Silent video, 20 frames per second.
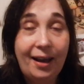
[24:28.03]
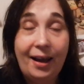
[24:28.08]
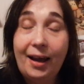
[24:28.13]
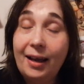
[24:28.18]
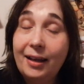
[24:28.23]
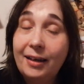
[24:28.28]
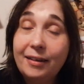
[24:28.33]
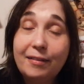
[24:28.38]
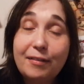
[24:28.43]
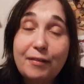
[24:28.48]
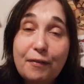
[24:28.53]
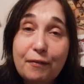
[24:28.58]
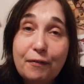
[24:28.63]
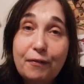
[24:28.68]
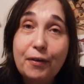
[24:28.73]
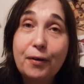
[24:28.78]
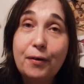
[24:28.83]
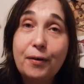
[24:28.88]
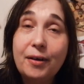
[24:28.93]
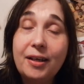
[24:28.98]
And it's a
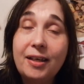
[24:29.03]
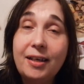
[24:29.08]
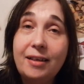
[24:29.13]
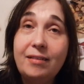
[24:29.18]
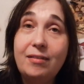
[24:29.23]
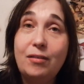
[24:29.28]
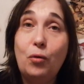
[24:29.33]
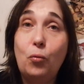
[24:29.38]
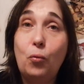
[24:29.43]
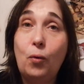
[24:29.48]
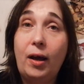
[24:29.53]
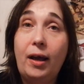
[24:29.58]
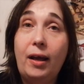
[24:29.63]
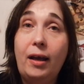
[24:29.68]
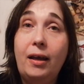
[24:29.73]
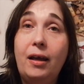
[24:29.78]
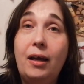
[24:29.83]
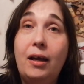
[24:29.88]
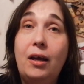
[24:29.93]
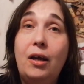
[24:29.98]
very easy
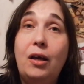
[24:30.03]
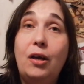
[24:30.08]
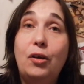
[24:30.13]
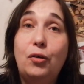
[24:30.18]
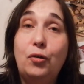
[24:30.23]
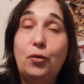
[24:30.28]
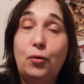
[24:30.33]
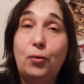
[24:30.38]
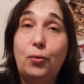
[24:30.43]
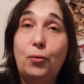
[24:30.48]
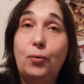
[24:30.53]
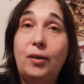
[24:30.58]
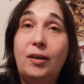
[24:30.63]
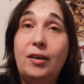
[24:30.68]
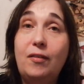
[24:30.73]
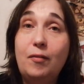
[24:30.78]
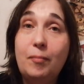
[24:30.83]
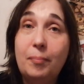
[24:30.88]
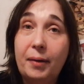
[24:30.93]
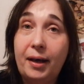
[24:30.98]
way to
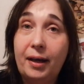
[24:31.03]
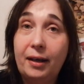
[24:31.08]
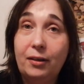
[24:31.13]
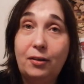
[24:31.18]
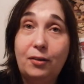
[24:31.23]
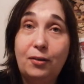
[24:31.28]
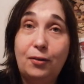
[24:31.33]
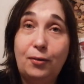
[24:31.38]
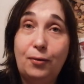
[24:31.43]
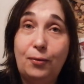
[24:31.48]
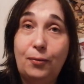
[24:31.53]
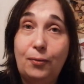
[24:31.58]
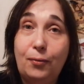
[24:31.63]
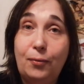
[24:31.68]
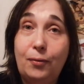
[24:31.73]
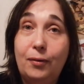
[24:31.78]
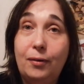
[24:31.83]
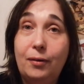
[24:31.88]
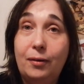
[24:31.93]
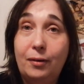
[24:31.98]
give back
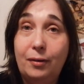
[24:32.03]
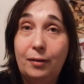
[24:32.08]
to